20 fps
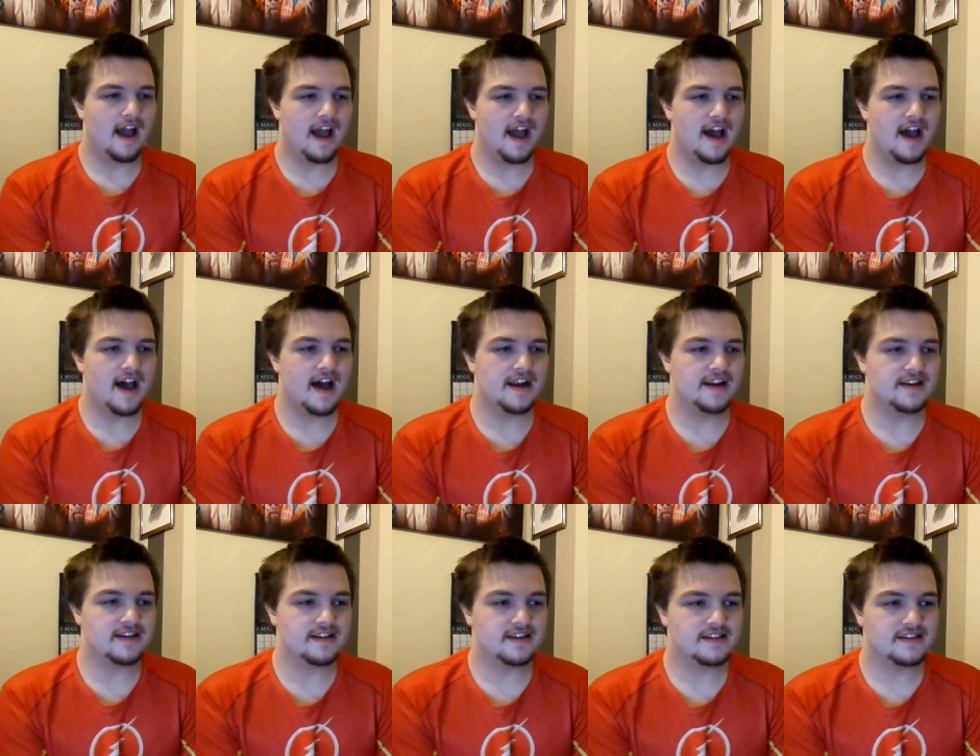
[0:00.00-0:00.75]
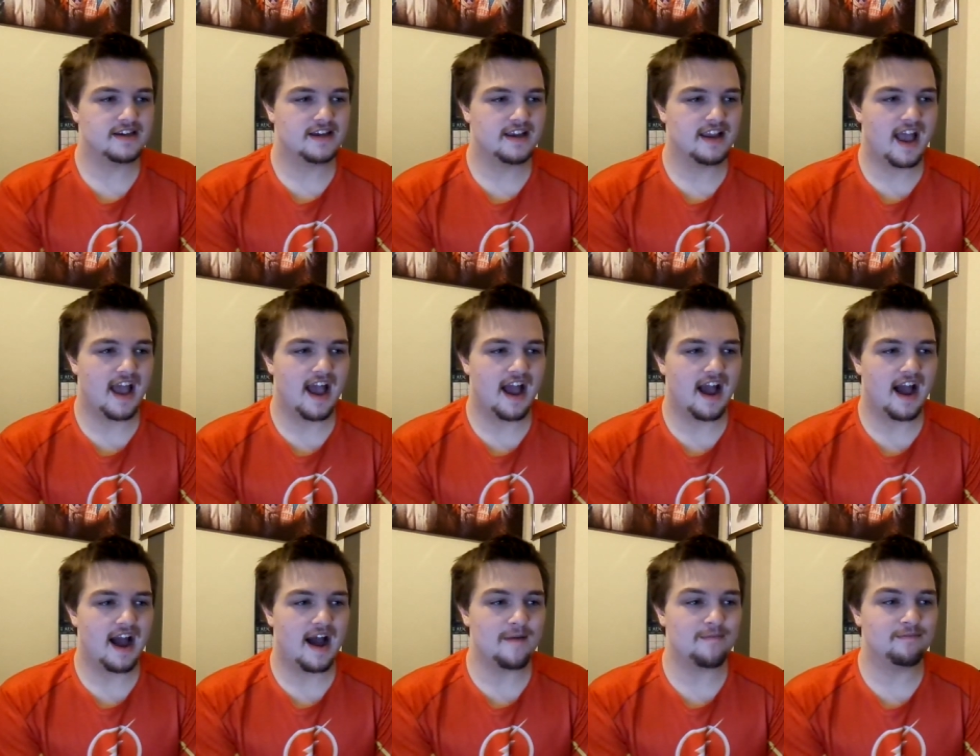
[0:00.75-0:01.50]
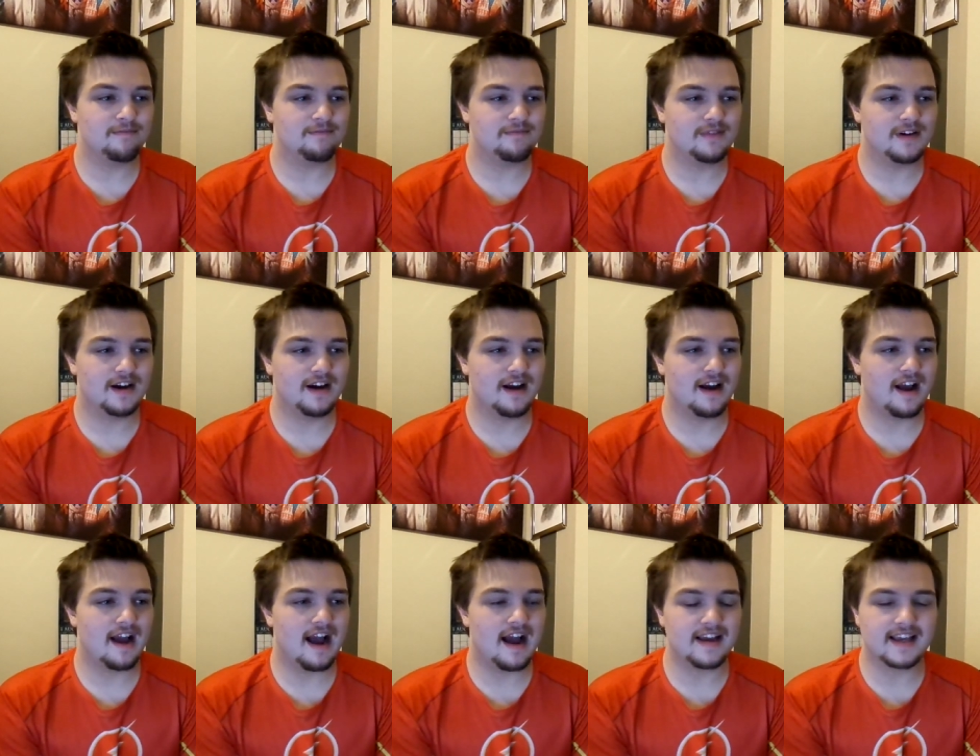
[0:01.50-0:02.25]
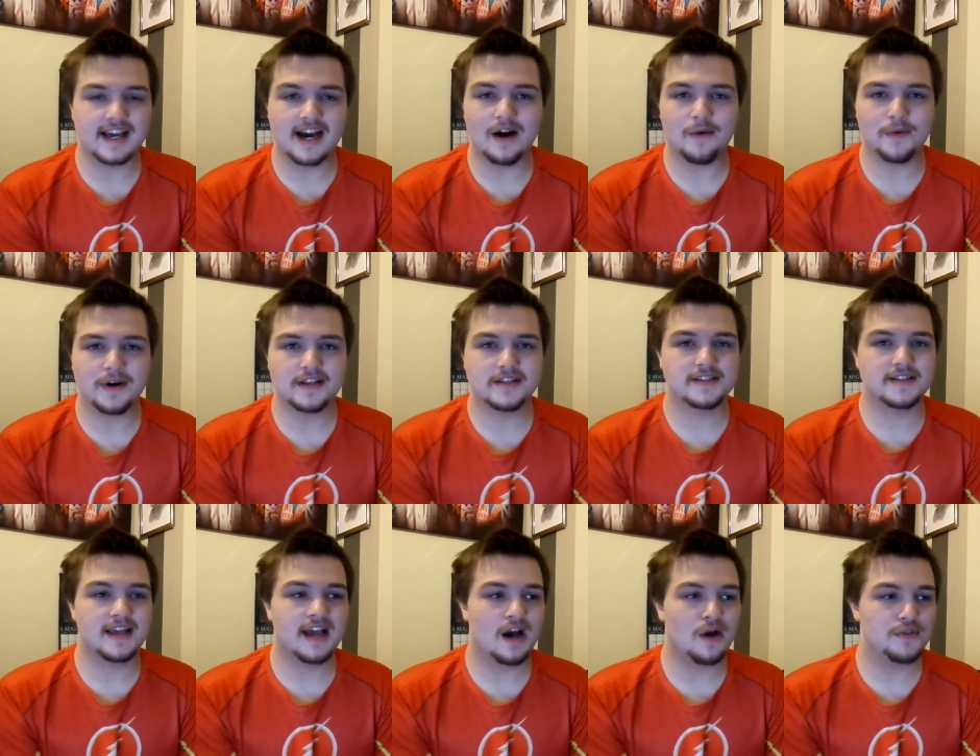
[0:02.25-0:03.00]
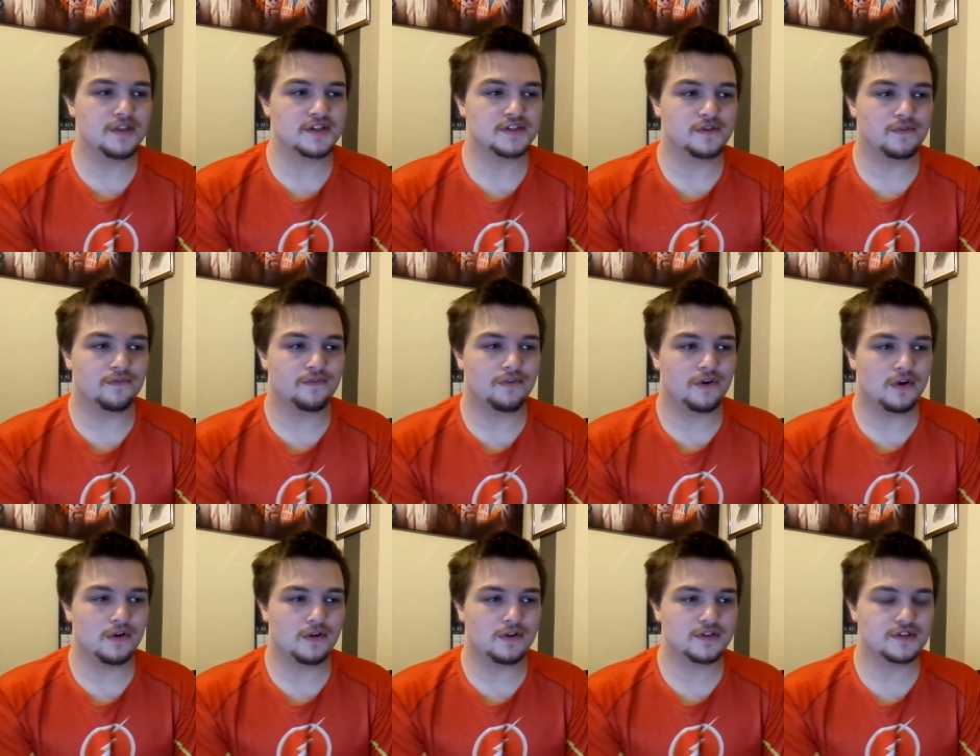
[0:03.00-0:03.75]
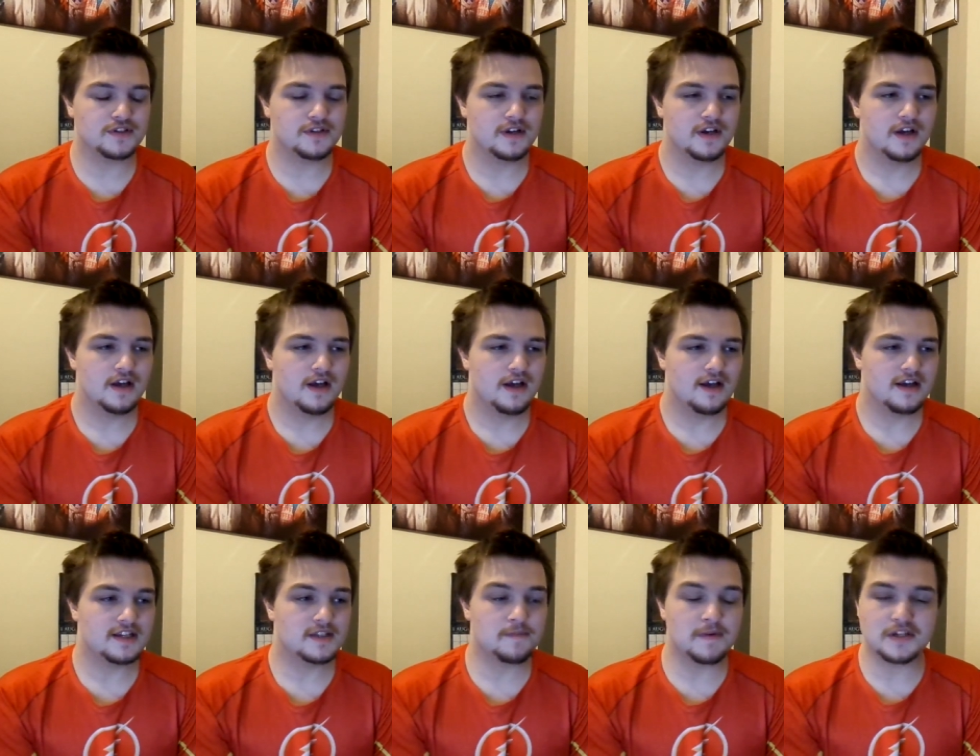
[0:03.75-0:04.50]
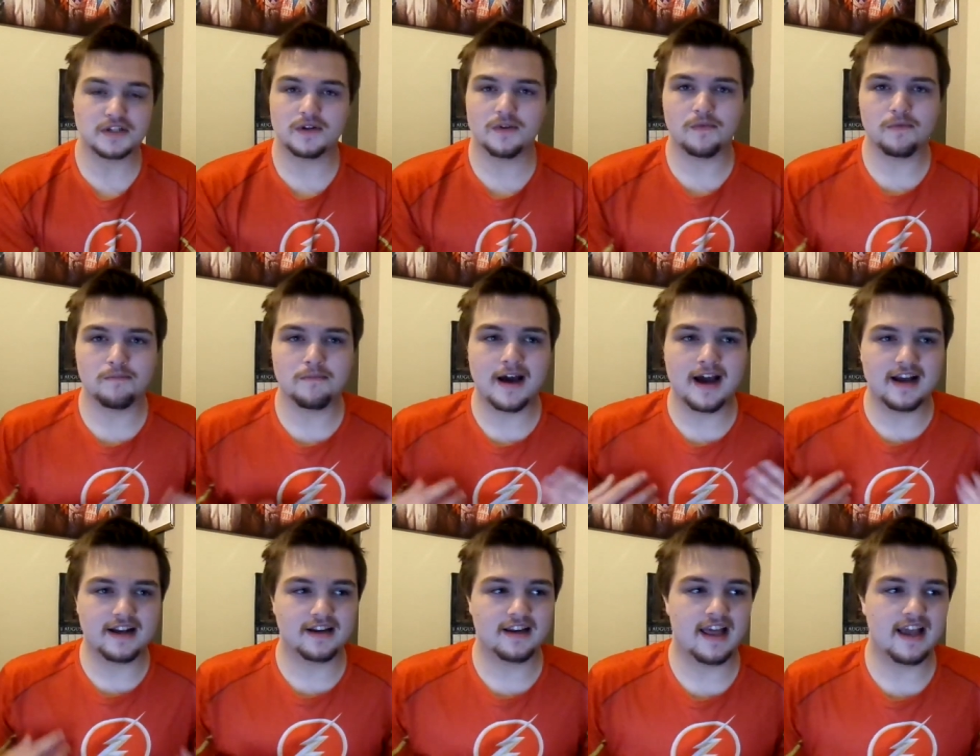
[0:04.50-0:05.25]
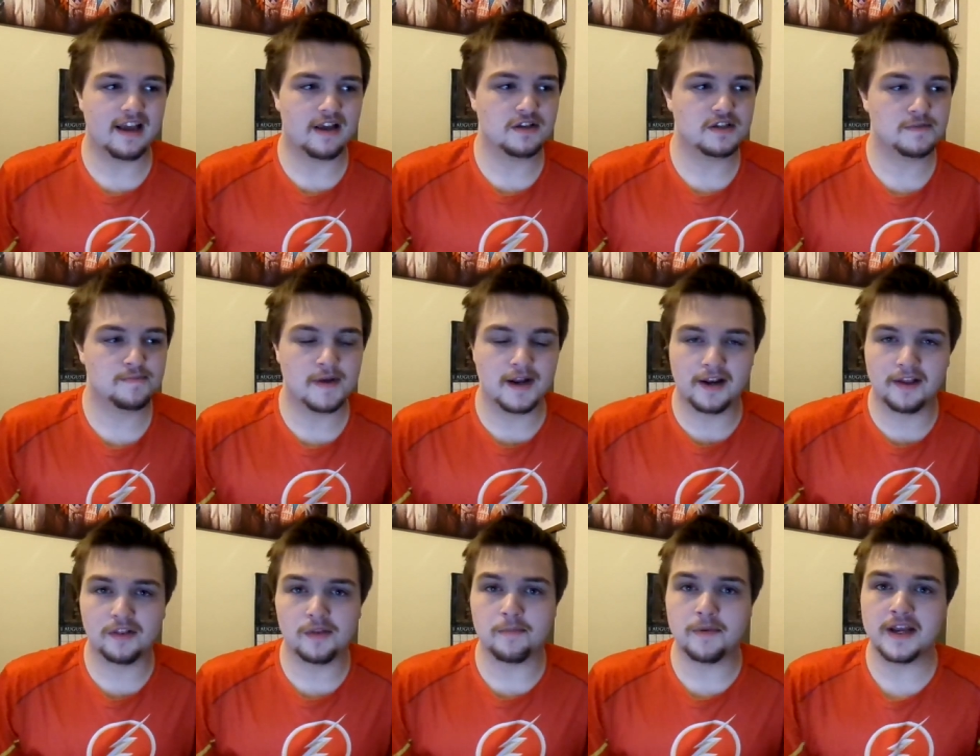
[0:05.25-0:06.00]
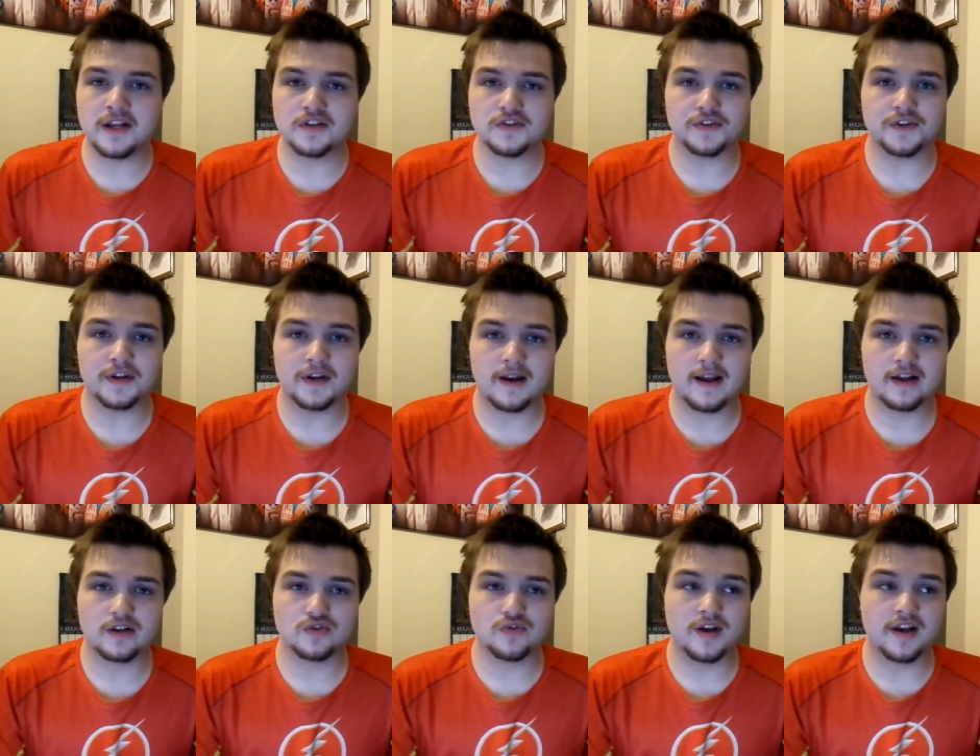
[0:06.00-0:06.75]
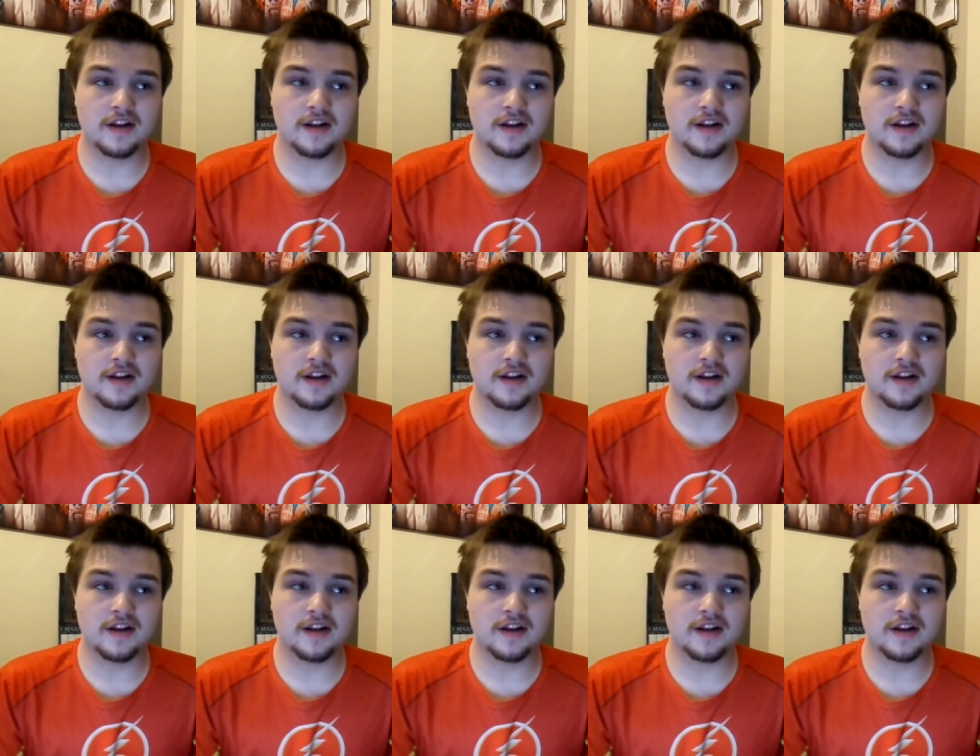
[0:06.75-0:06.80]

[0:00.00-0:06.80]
And yeah, I'm I can't wait to see how this unfolds, especially with Matt like spilling the beans on Elektra.